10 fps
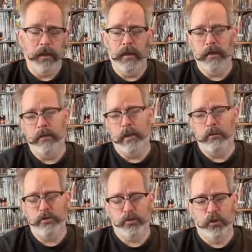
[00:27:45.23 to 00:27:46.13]
And
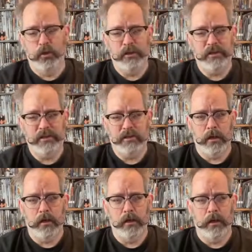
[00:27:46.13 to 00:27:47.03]
that was really the
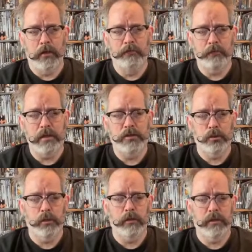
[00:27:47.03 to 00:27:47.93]
start of me
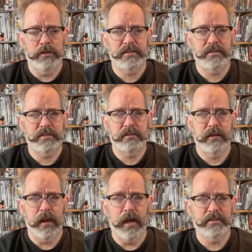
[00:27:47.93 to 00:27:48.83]
doing this
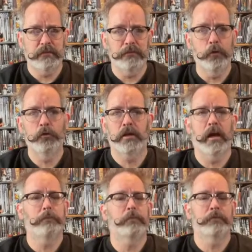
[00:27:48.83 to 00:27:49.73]
as a
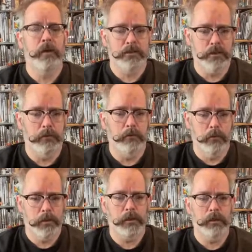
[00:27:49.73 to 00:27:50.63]
full-time profession,
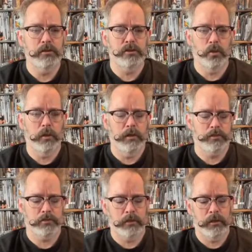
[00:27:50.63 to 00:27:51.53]
working in the toy
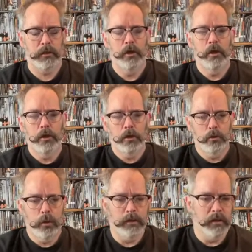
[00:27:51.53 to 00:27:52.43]
industry,
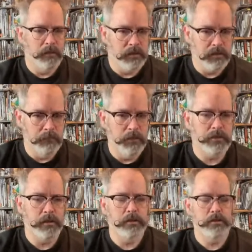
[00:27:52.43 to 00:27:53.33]
working in the
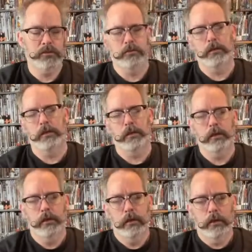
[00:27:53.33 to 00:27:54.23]
convention
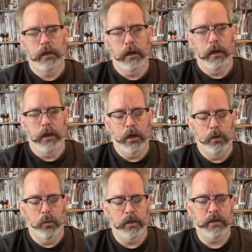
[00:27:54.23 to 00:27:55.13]
industry,
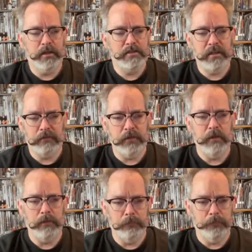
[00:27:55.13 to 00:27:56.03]
working in
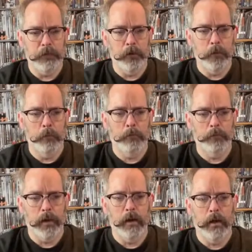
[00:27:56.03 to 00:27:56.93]
TV and
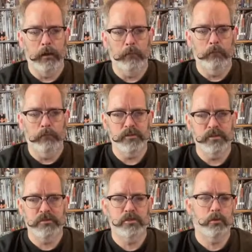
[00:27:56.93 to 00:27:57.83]
film
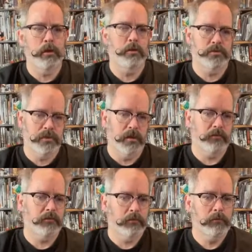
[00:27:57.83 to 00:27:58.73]
since
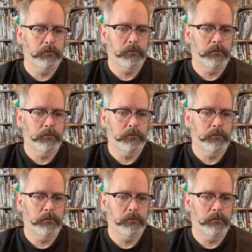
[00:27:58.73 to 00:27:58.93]
2006.